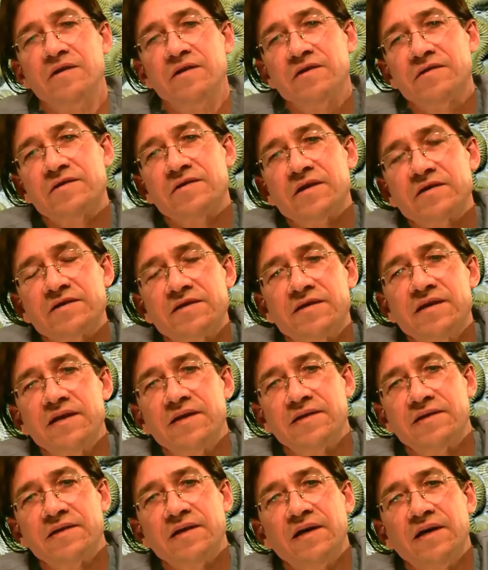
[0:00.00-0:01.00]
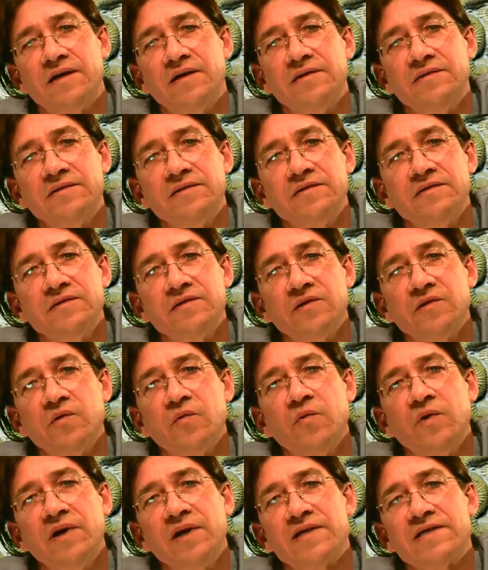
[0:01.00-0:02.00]
such that
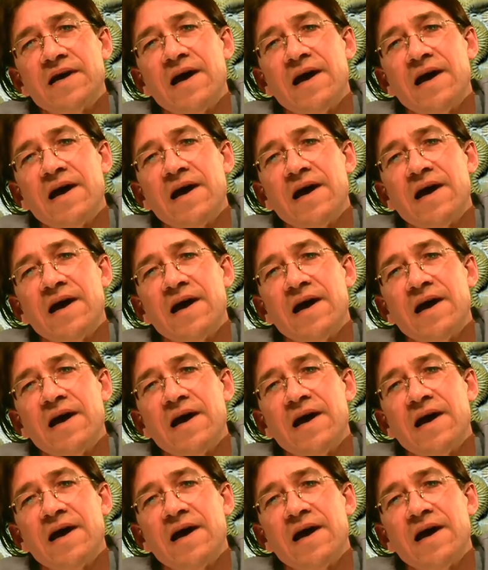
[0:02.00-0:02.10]
when it's